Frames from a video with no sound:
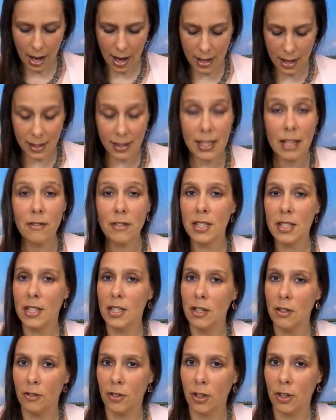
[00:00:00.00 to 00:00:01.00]
a
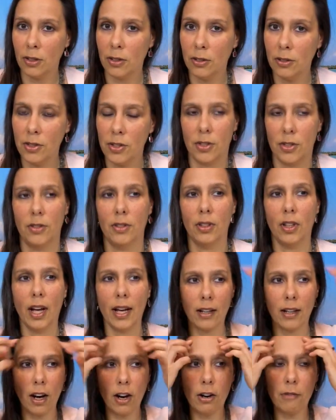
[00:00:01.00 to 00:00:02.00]
70-year-old,
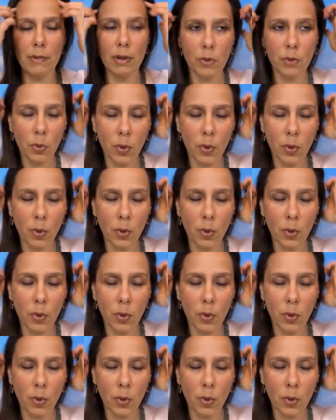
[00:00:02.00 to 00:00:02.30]
like I remember